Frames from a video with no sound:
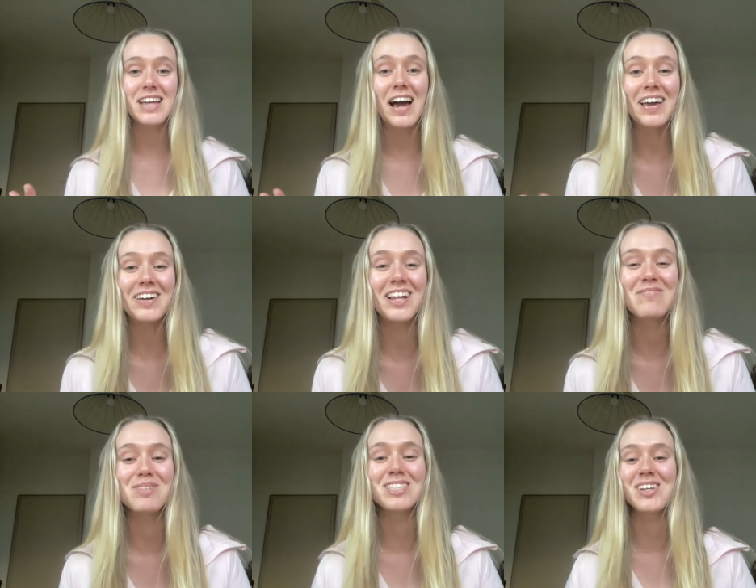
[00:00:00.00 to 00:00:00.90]
style
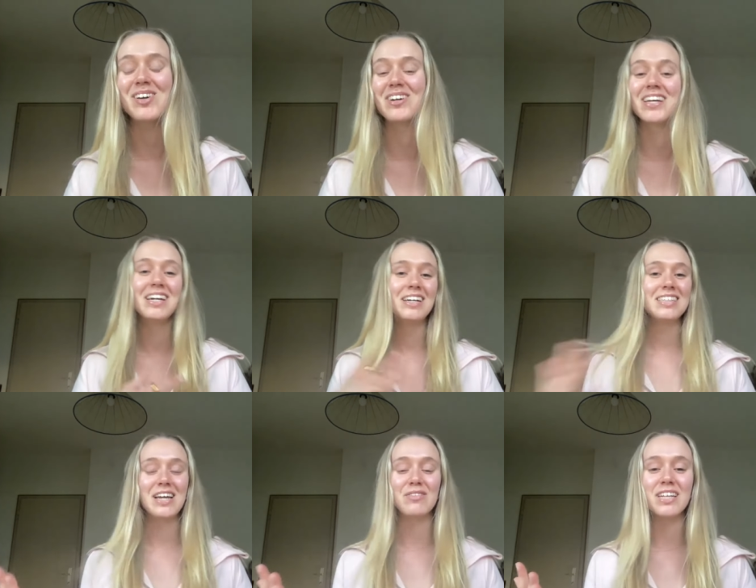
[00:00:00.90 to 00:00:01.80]
episode,
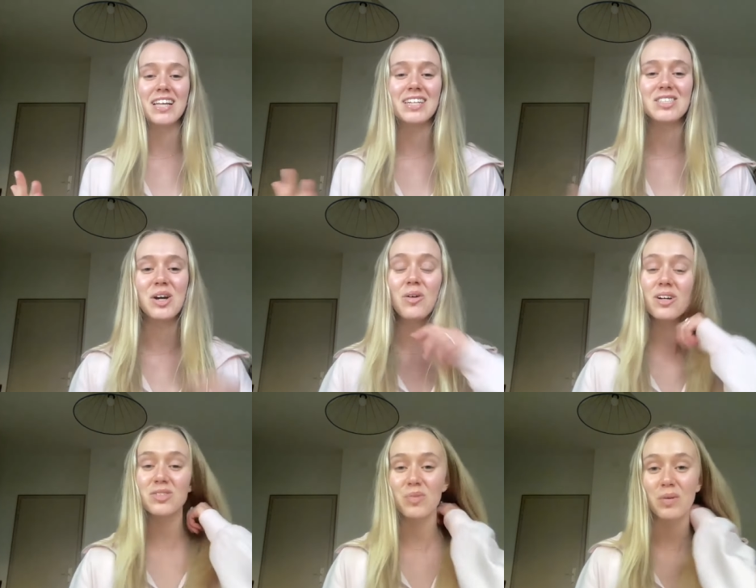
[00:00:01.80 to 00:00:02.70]
definitely let us know
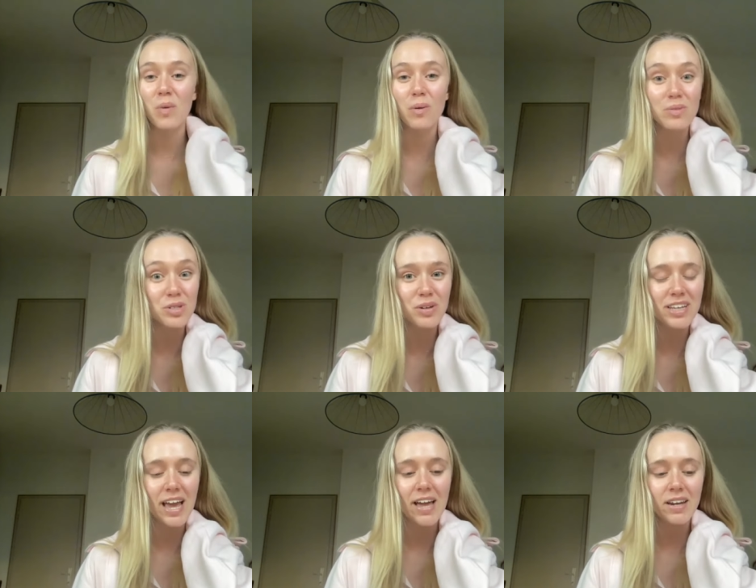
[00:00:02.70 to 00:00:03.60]
because we won't do it
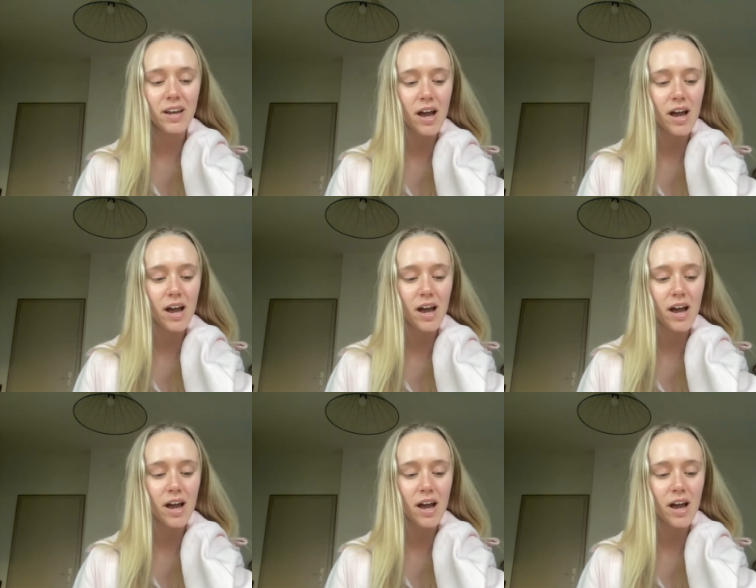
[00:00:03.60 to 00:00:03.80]
again.